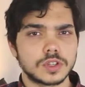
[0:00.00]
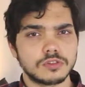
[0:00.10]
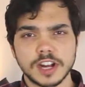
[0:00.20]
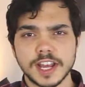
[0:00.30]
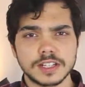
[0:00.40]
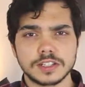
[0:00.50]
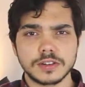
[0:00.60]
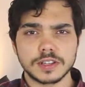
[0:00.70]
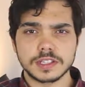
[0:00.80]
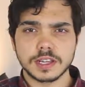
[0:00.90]
your right hand's
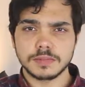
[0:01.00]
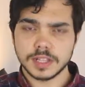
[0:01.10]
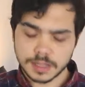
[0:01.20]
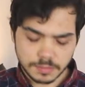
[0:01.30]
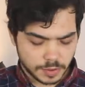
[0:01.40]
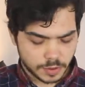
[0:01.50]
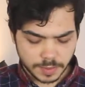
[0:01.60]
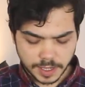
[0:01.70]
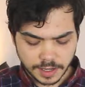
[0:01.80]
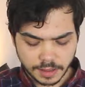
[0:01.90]
doing the same thing, but you're
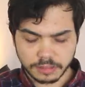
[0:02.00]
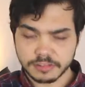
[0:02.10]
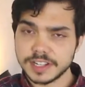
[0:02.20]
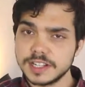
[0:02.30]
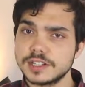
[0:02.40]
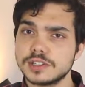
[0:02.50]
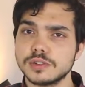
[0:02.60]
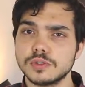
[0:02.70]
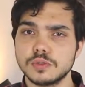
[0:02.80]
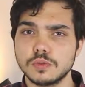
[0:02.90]
playing 3,
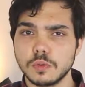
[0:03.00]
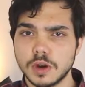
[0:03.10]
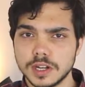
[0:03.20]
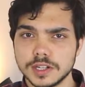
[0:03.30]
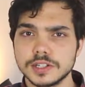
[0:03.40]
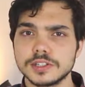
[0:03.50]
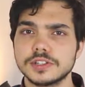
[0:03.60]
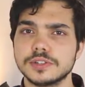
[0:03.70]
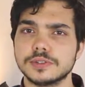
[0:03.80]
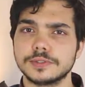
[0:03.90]
2, 1,
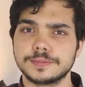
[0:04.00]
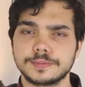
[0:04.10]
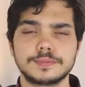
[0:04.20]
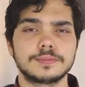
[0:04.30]
2.